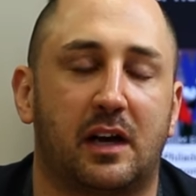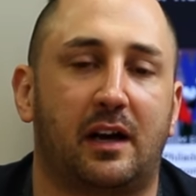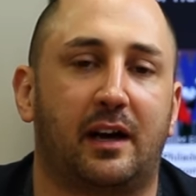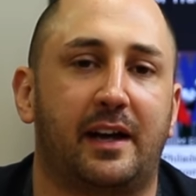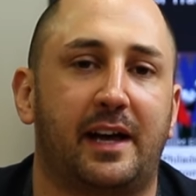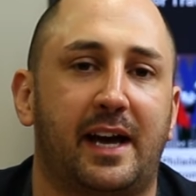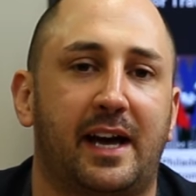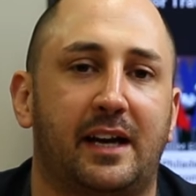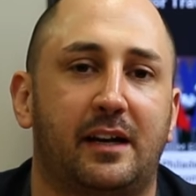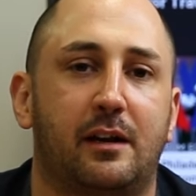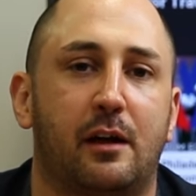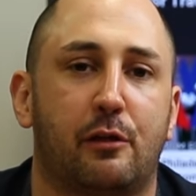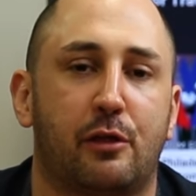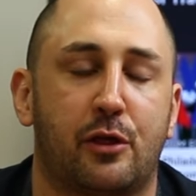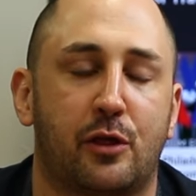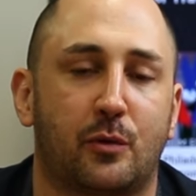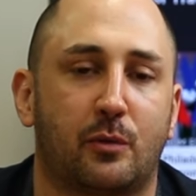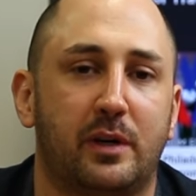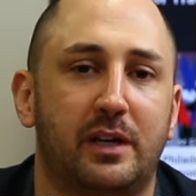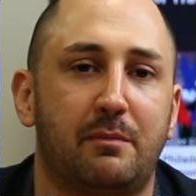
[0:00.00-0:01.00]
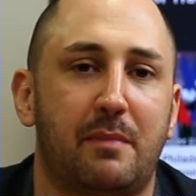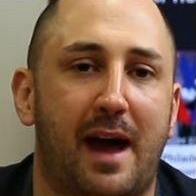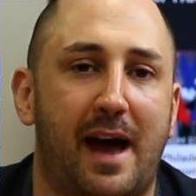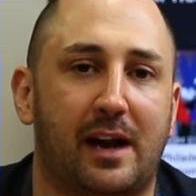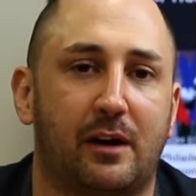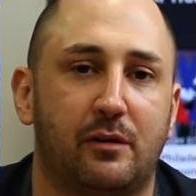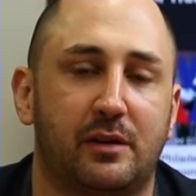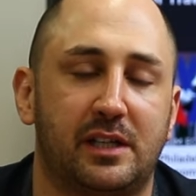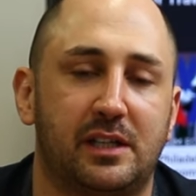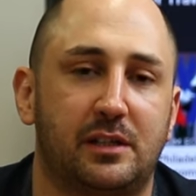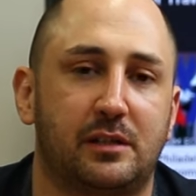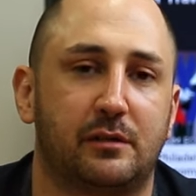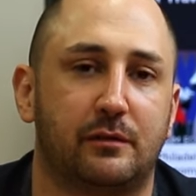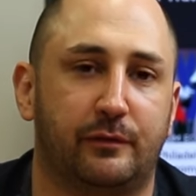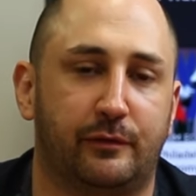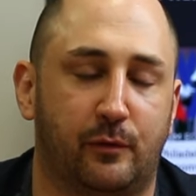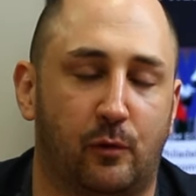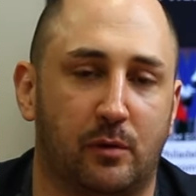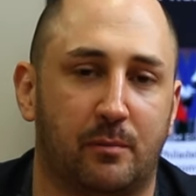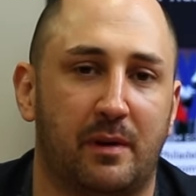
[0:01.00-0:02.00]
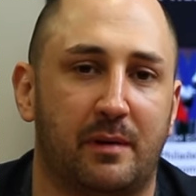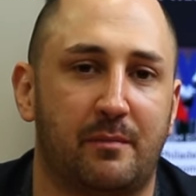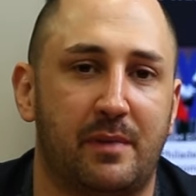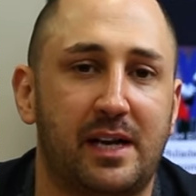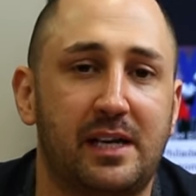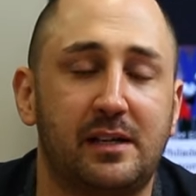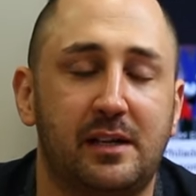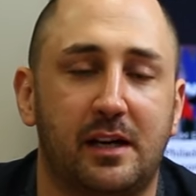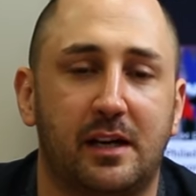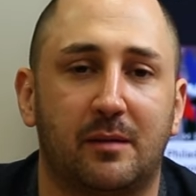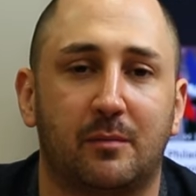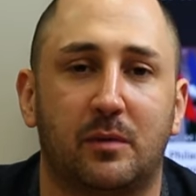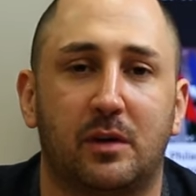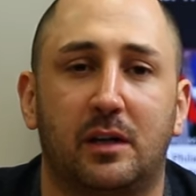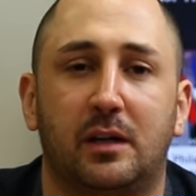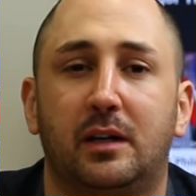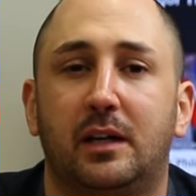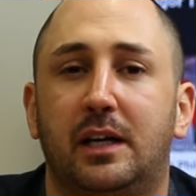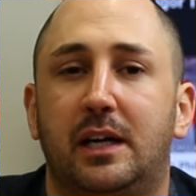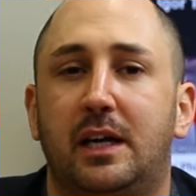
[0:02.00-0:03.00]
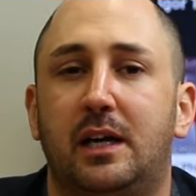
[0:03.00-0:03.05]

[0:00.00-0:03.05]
I had three batteries for my main camera,